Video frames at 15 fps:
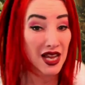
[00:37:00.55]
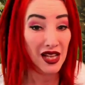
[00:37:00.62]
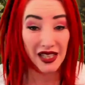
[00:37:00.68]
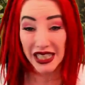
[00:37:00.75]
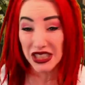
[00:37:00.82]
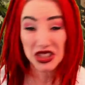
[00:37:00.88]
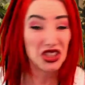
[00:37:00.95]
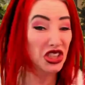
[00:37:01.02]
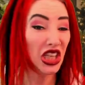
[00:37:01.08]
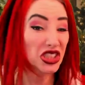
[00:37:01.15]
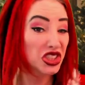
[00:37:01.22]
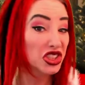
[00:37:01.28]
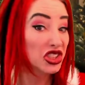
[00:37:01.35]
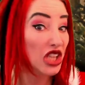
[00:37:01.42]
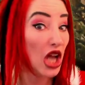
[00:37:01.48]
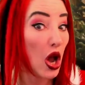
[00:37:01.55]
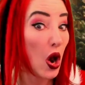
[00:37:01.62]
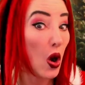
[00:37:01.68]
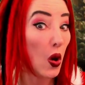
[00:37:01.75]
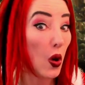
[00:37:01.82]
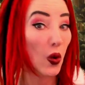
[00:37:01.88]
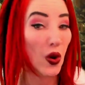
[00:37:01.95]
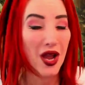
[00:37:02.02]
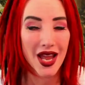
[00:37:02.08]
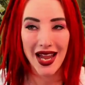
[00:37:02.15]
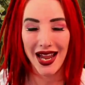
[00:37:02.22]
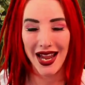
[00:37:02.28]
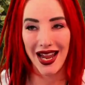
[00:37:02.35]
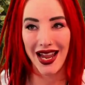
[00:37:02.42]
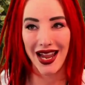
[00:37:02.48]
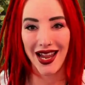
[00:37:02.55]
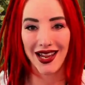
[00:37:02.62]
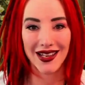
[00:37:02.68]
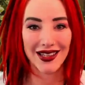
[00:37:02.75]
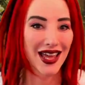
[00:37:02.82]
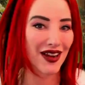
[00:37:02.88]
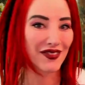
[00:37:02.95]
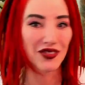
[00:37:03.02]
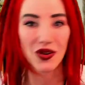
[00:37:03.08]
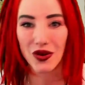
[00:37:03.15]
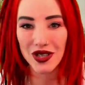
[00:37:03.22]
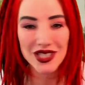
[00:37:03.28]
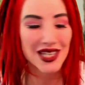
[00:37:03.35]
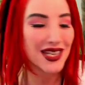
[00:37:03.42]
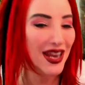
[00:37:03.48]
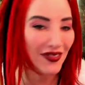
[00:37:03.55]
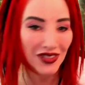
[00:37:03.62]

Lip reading: like just so. And then, of course, it never